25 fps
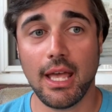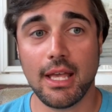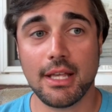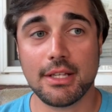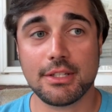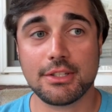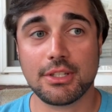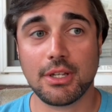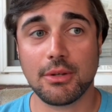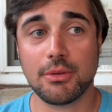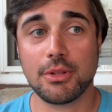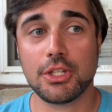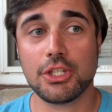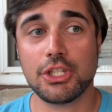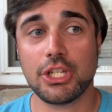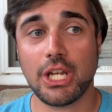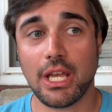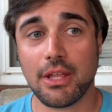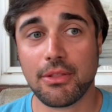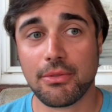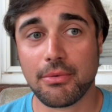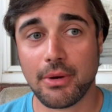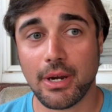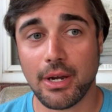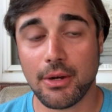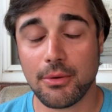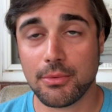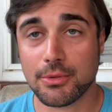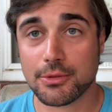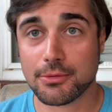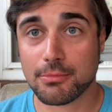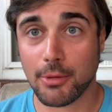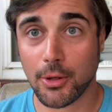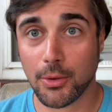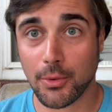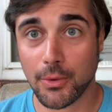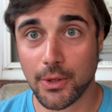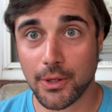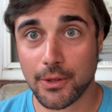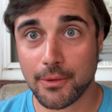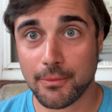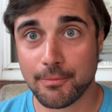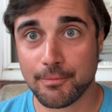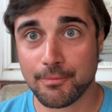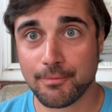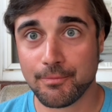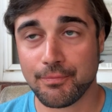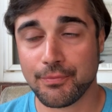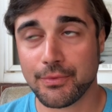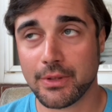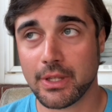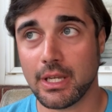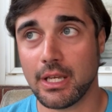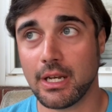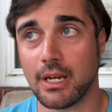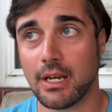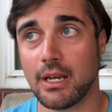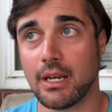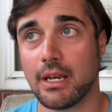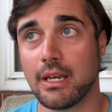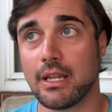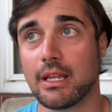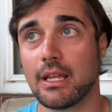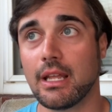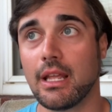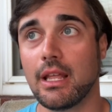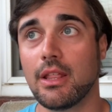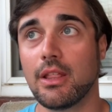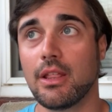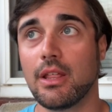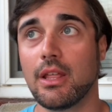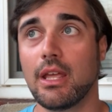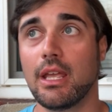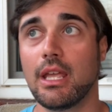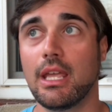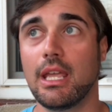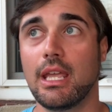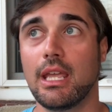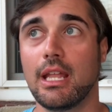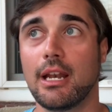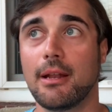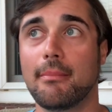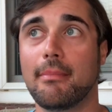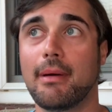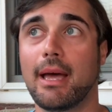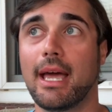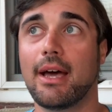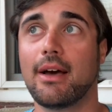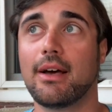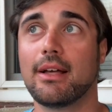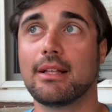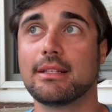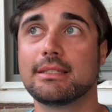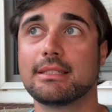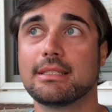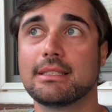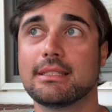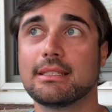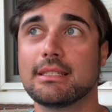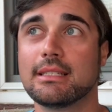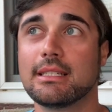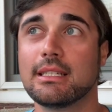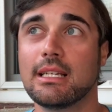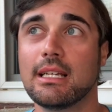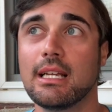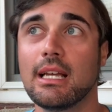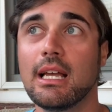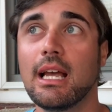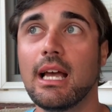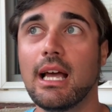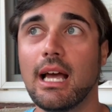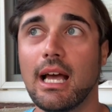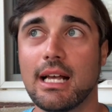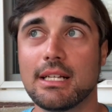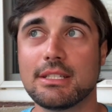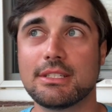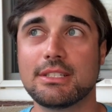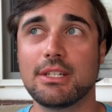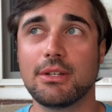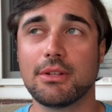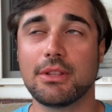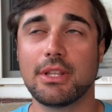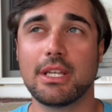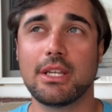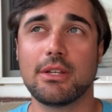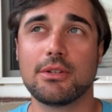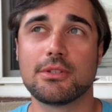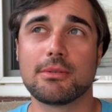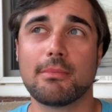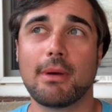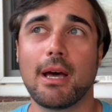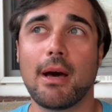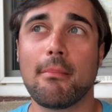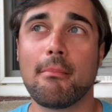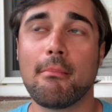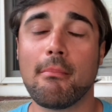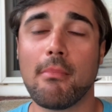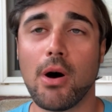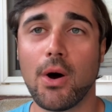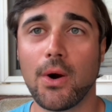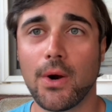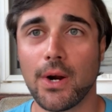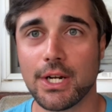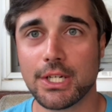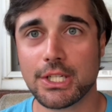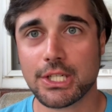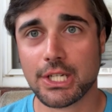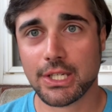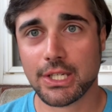So the Jethro was born. And in about, I still think it was about March,